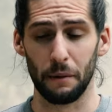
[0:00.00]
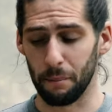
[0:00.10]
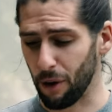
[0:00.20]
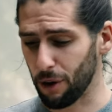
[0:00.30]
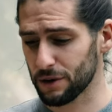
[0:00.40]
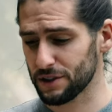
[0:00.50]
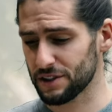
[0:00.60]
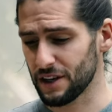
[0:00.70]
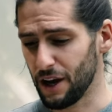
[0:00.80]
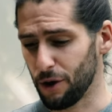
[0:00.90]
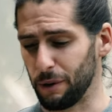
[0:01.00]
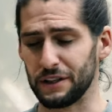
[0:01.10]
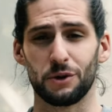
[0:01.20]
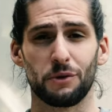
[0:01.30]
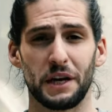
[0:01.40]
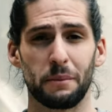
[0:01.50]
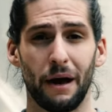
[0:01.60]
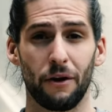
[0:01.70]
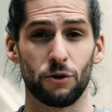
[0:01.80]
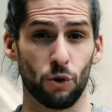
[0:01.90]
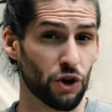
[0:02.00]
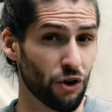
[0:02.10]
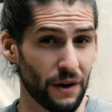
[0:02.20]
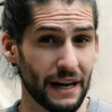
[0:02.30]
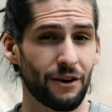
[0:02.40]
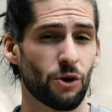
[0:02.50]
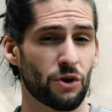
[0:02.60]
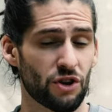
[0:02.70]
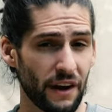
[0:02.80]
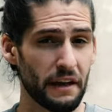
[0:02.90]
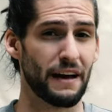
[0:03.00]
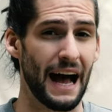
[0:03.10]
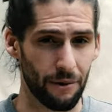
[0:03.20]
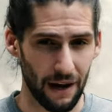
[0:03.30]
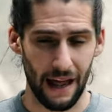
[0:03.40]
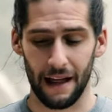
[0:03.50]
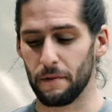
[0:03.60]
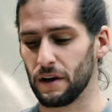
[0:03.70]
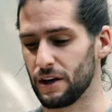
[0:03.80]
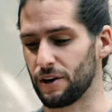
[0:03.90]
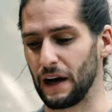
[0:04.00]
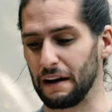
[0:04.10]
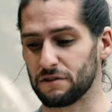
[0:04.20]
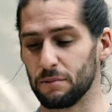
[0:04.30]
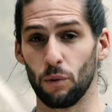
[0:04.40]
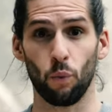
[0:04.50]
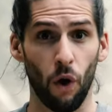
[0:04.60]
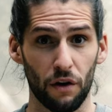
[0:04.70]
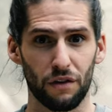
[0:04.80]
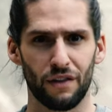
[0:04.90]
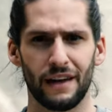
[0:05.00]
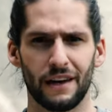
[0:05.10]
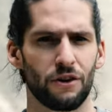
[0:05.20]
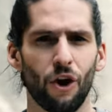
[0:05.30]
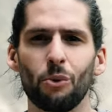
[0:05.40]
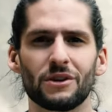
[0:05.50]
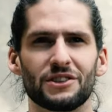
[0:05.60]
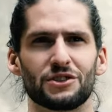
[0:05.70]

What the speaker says: in a box when talking about your career or your creative outlet. You don't have to be one thing, and no one